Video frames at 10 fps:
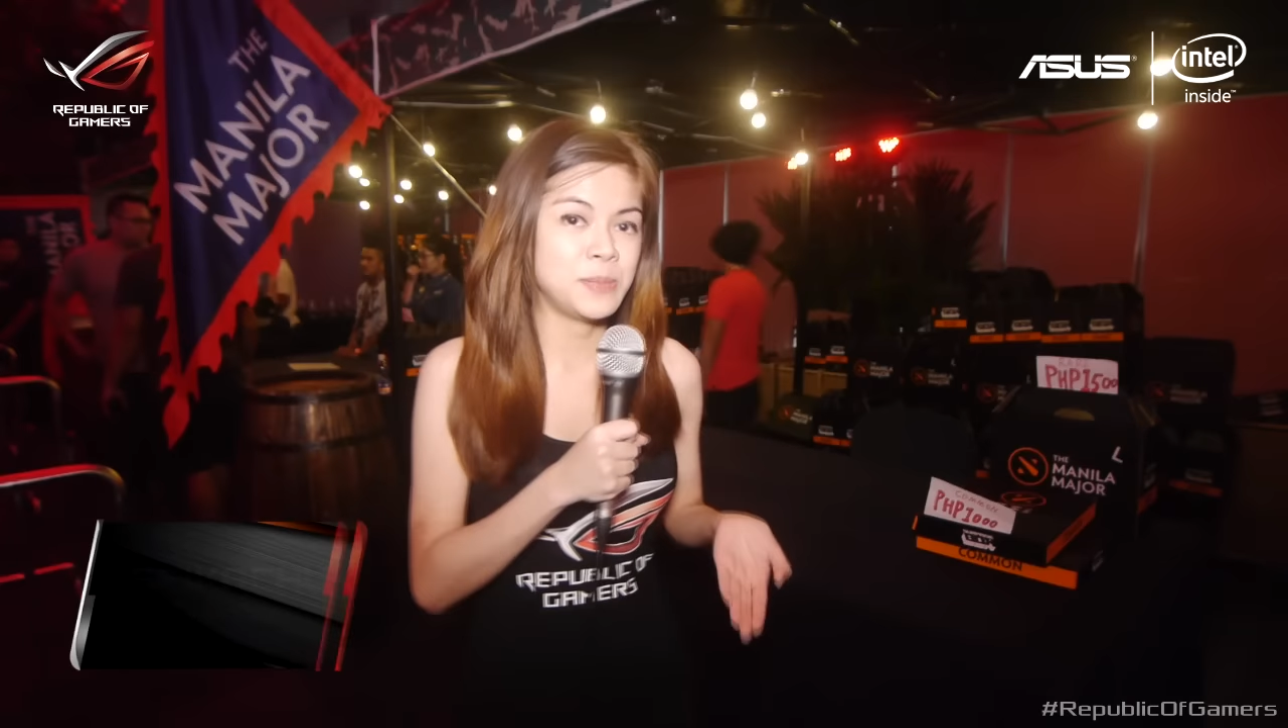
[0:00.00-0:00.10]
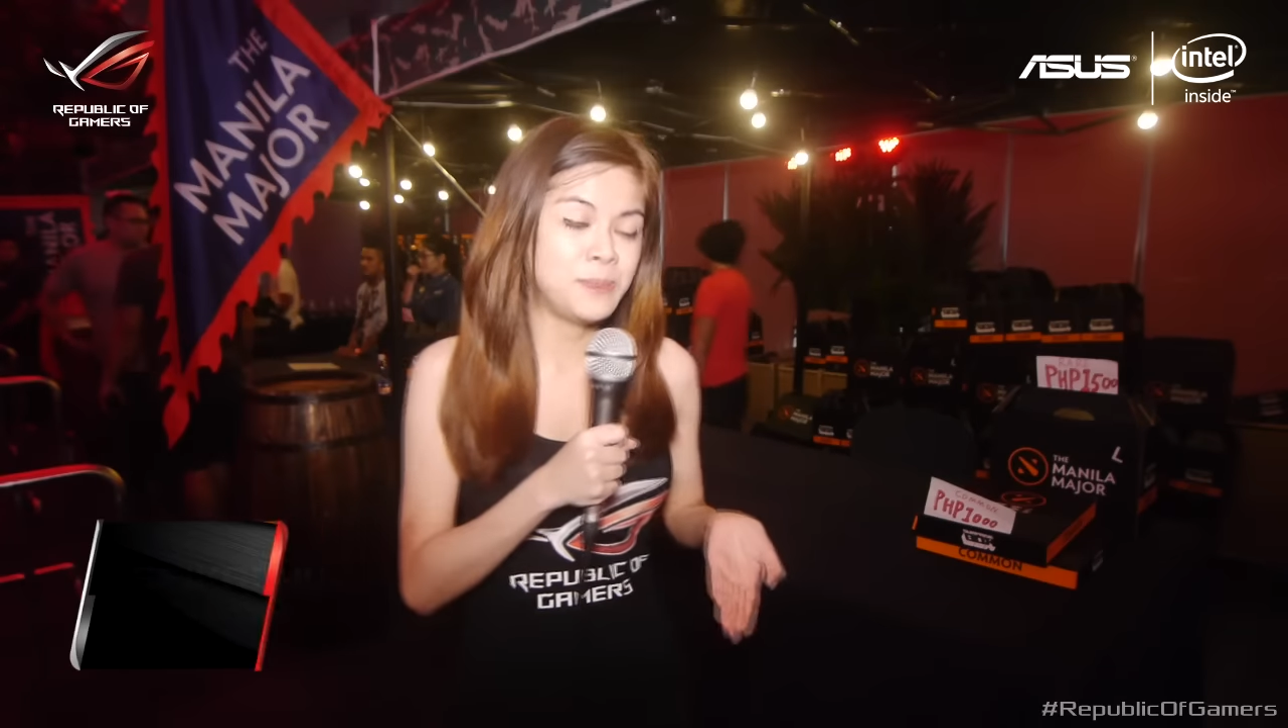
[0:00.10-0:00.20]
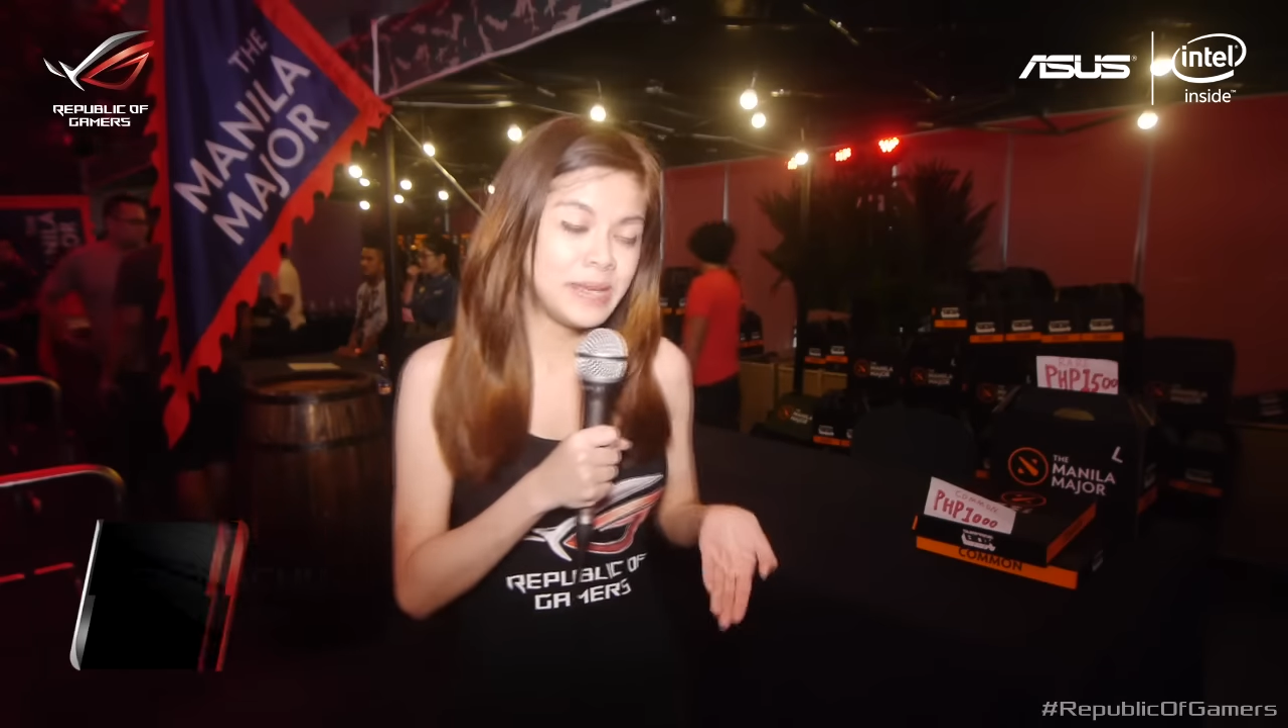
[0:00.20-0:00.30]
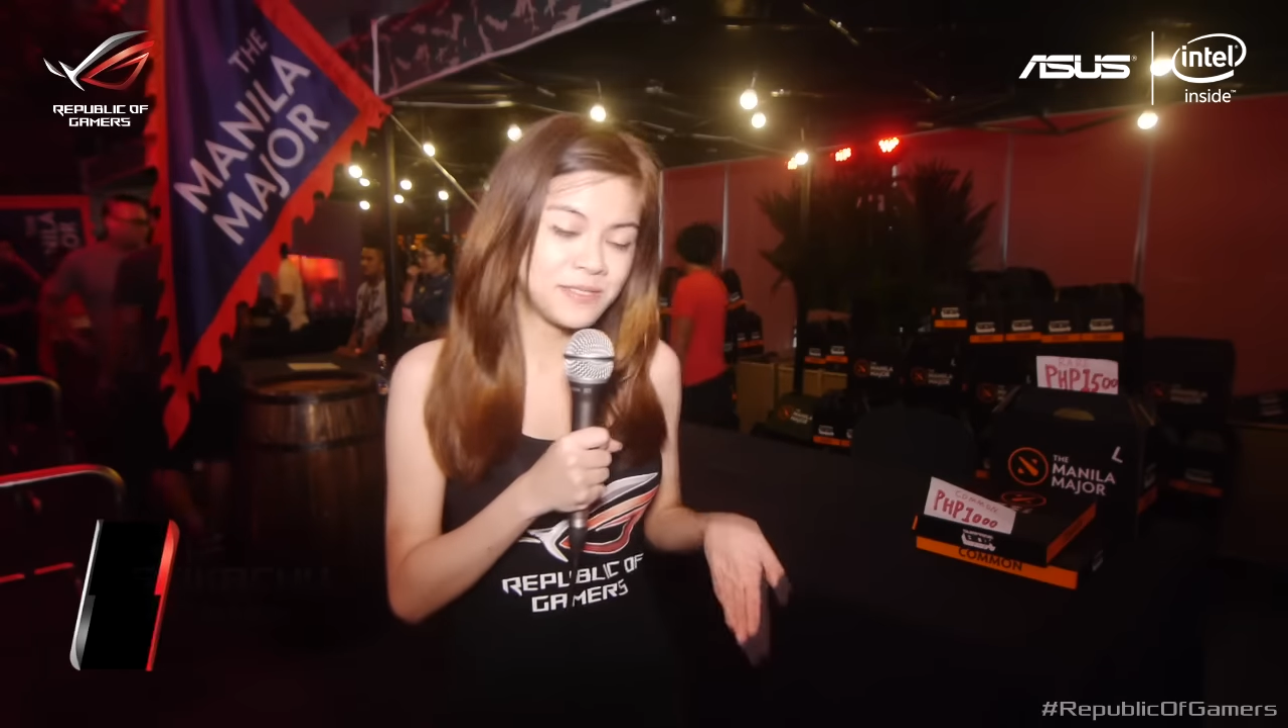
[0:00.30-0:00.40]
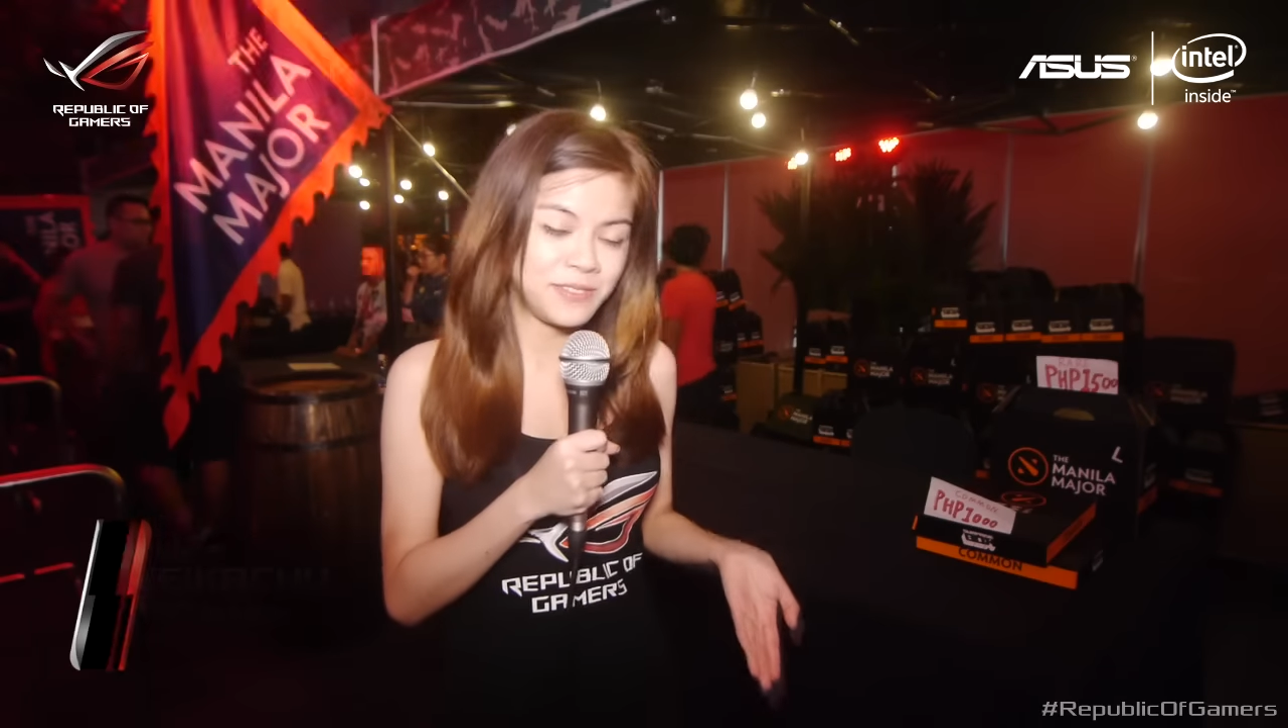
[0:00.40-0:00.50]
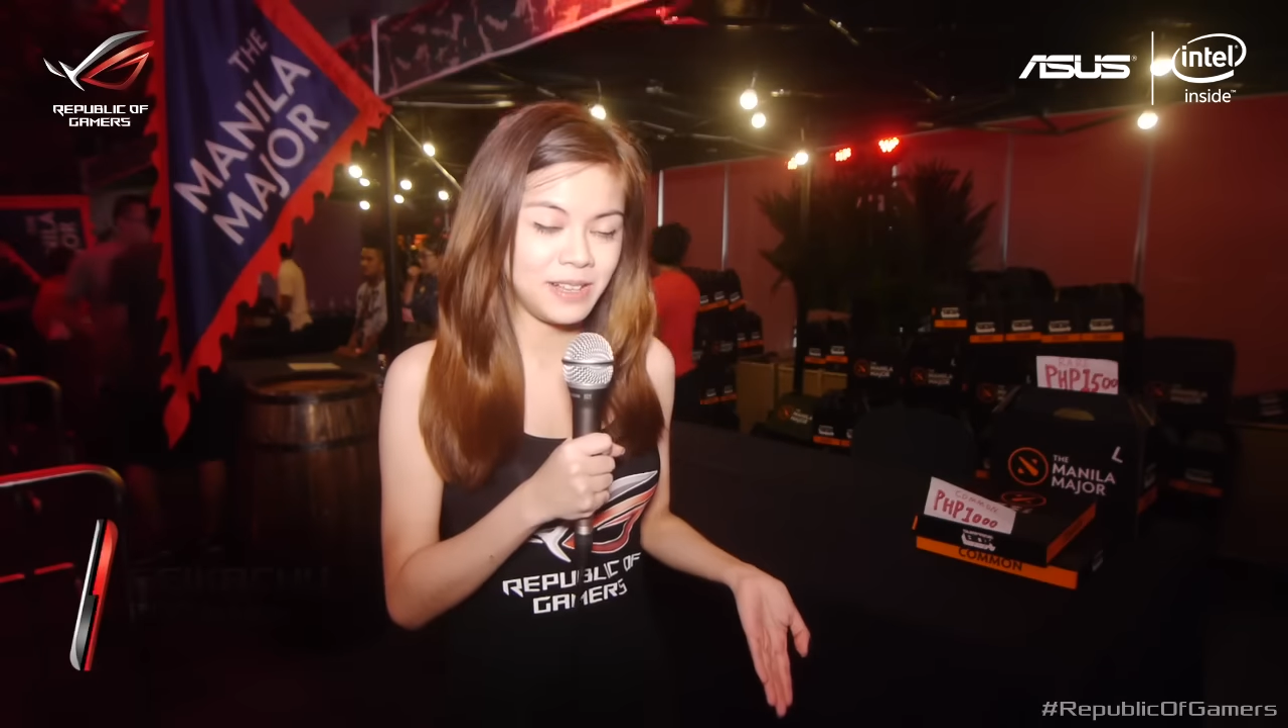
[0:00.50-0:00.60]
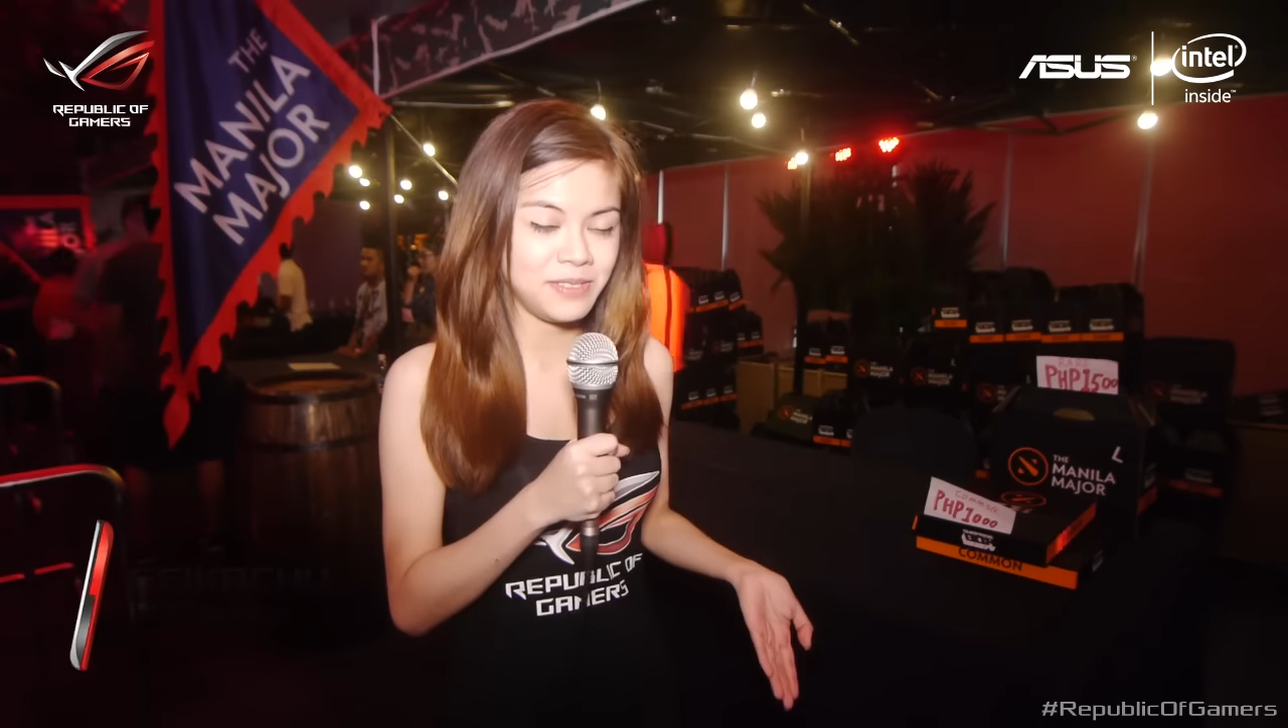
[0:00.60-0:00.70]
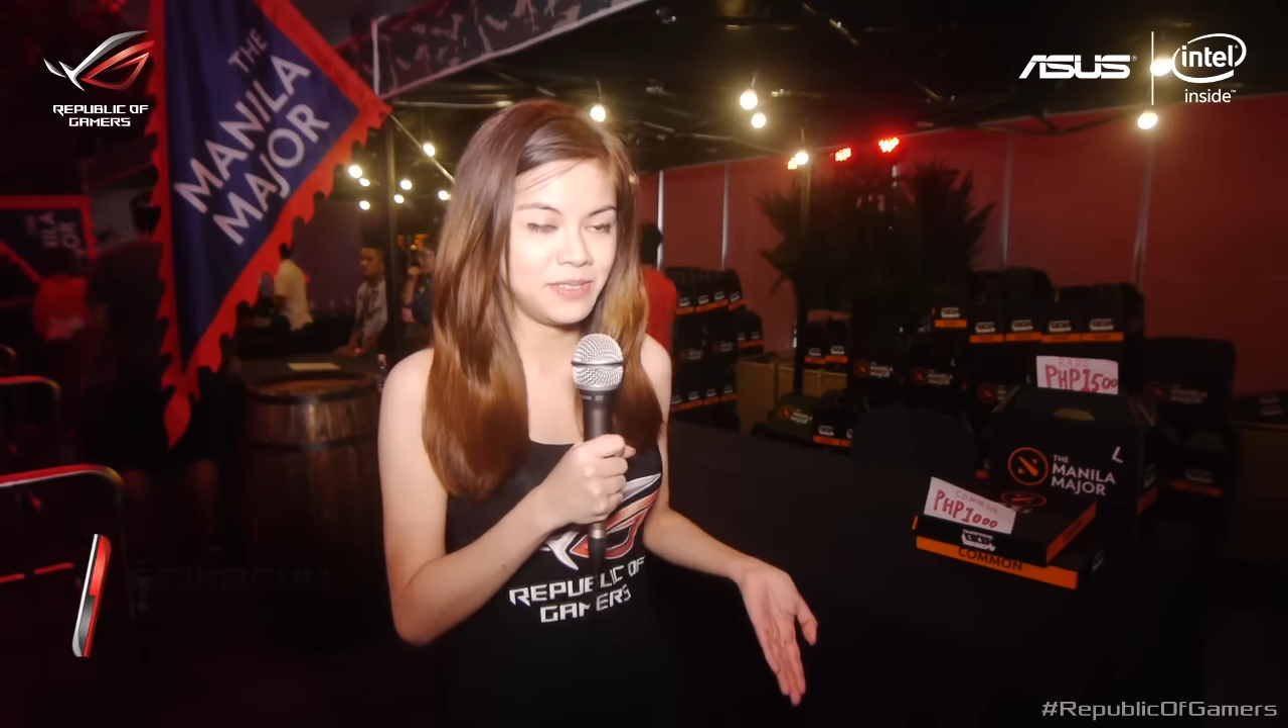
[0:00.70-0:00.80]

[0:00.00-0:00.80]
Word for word: big Valve